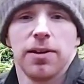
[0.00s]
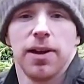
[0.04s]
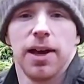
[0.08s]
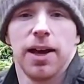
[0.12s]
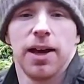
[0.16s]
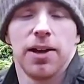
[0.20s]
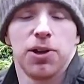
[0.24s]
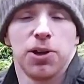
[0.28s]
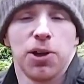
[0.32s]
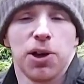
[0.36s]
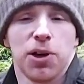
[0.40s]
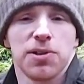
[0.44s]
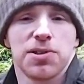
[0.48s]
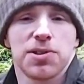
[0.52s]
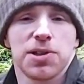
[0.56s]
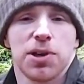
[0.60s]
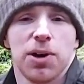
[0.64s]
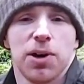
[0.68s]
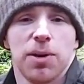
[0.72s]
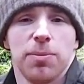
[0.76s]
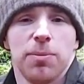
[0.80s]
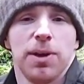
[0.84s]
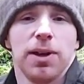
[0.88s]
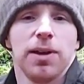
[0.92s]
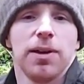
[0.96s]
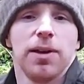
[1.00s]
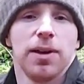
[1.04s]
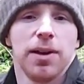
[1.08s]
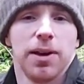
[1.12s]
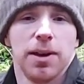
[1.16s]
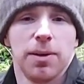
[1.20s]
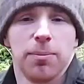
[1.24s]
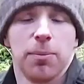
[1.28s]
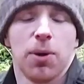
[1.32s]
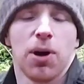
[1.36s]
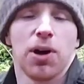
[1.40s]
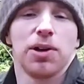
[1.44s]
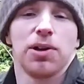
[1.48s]
at night time
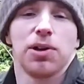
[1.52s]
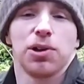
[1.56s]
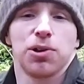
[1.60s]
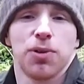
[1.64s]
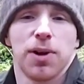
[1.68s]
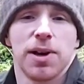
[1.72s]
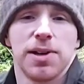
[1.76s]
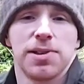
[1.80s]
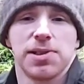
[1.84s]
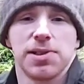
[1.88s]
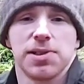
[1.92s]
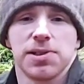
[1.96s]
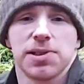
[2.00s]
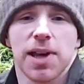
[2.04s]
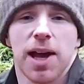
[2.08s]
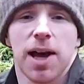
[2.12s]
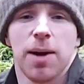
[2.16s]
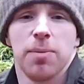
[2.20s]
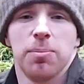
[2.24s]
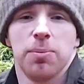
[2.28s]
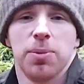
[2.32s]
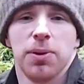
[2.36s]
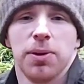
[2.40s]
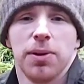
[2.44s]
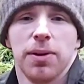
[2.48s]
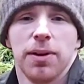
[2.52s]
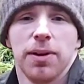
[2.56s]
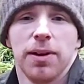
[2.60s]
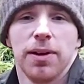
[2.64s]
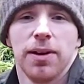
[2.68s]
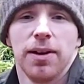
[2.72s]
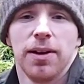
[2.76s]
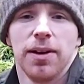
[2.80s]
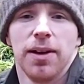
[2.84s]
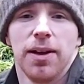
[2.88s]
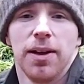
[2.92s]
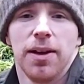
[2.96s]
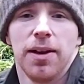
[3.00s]
in mine and Gracie's camp.
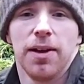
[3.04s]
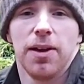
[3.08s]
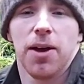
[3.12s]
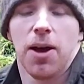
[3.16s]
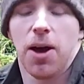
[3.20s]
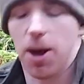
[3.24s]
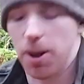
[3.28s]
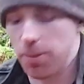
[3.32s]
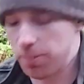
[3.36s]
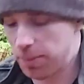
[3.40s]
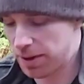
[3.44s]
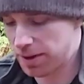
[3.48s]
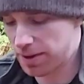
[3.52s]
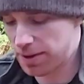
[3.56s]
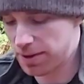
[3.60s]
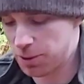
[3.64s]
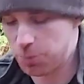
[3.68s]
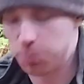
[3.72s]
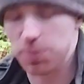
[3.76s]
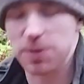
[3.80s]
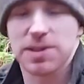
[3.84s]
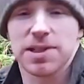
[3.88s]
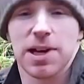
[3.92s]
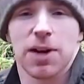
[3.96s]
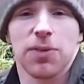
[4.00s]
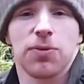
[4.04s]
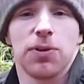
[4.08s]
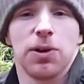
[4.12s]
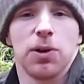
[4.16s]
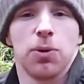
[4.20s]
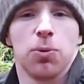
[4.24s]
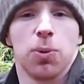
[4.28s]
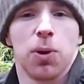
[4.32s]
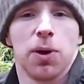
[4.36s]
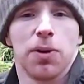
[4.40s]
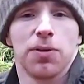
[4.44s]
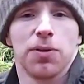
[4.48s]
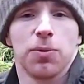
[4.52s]
It'll be definitely
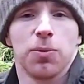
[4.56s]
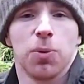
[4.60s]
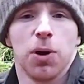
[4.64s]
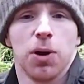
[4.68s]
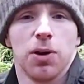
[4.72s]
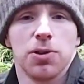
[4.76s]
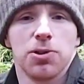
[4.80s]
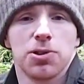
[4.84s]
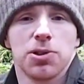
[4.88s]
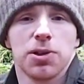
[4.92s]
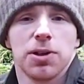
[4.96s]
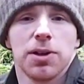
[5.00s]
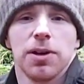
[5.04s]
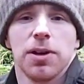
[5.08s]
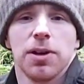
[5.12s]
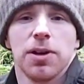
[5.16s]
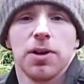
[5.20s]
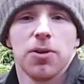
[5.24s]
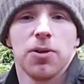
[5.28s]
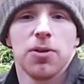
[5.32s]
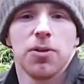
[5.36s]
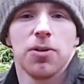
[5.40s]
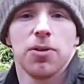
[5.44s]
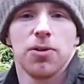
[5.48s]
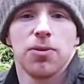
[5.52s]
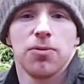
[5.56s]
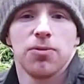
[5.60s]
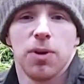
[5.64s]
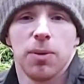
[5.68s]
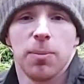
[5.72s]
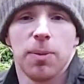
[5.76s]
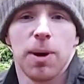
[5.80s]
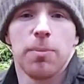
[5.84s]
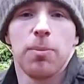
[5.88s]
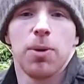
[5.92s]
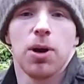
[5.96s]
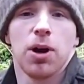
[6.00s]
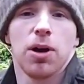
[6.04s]
worth a watch.
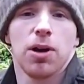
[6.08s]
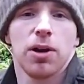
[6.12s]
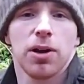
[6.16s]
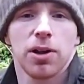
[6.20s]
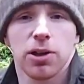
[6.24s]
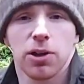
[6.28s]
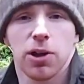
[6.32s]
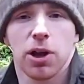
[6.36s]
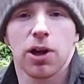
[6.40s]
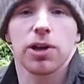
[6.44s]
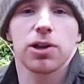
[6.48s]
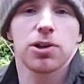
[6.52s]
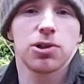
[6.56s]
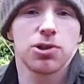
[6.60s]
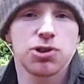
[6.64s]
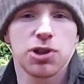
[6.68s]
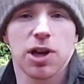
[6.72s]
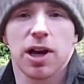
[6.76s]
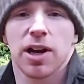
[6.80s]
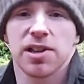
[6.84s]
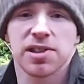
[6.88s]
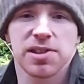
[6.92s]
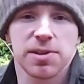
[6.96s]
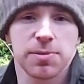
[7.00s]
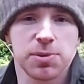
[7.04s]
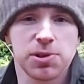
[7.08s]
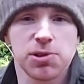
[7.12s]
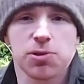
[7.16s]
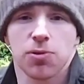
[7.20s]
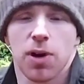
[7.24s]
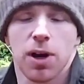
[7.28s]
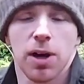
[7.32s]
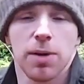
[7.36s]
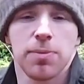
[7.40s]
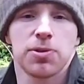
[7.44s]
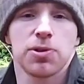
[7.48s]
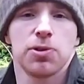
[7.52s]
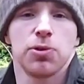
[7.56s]
Remember, like, share,
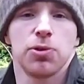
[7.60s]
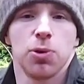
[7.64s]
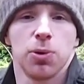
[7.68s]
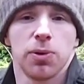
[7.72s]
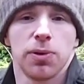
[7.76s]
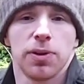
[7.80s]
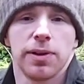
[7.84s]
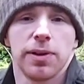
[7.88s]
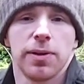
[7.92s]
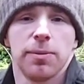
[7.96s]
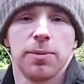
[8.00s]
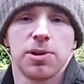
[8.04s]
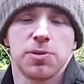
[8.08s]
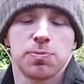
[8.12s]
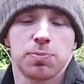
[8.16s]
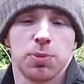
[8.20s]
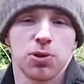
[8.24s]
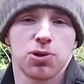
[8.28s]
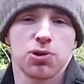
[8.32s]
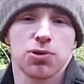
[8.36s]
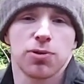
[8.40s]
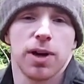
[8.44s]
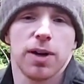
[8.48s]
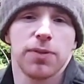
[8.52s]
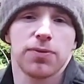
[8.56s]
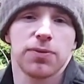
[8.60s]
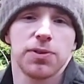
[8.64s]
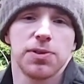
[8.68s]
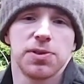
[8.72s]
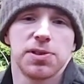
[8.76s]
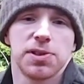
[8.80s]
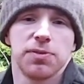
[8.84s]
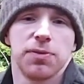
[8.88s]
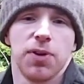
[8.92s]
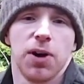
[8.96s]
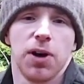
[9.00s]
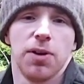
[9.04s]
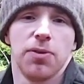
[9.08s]
subscribe to Northern Limits Bushcraft and
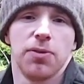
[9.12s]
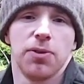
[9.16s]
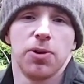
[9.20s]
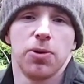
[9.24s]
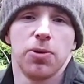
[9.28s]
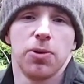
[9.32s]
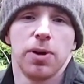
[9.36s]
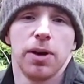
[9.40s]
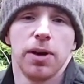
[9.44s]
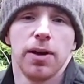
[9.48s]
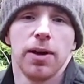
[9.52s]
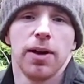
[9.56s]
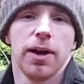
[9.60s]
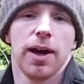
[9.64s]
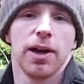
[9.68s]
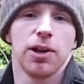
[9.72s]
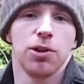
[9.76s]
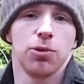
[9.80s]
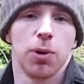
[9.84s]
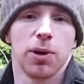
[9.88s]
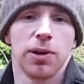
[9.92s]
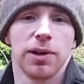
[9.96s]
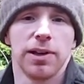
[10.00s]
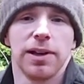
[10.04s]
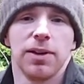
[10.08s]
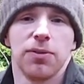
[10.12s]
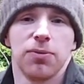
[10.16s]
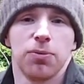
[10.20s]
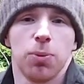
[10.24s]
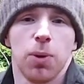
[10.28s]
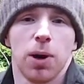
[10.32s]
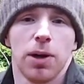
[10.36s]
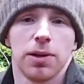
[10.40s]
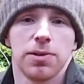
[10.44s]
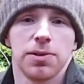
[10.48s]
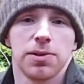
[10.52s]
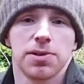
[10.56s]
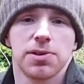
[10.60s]
Survival, and you only live
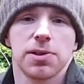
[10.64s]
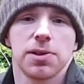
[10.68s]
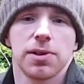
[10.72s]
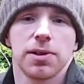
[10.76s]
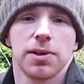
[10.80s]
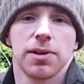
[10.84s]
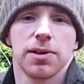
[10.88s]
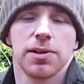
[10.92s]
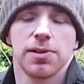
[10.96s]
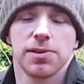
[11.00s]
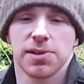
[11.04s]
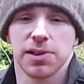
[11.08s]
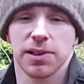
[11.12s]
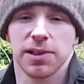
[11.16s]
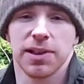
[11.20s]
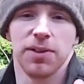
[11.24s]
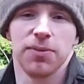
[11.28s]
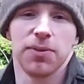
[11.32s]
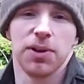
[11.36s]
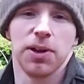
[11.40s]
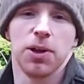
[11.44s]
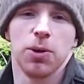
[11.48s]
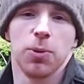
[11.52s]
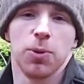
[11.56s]
once, so live it in the